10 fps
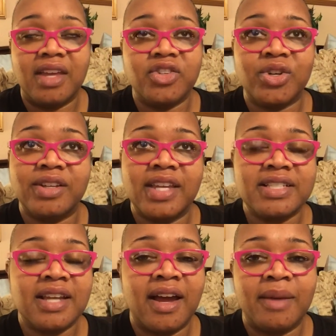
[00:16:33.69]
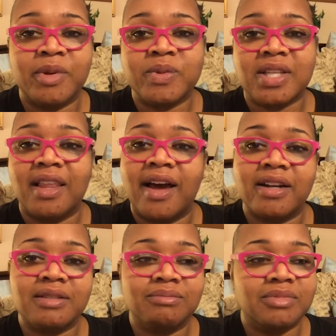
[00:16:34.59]
during that time, there was a lot
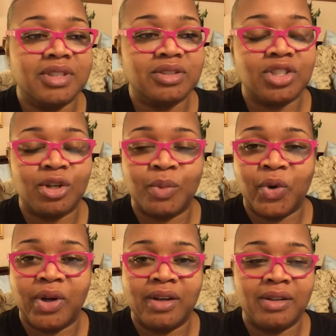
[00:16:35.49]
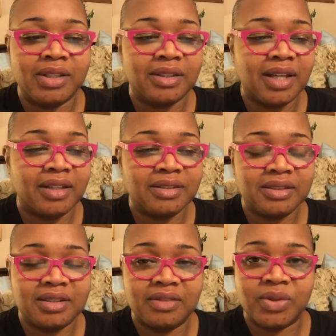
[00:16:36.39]
of little turmoil and a lot of
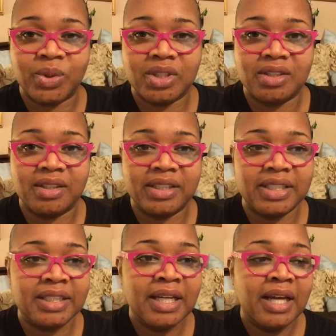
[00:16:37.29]
stuff going on, and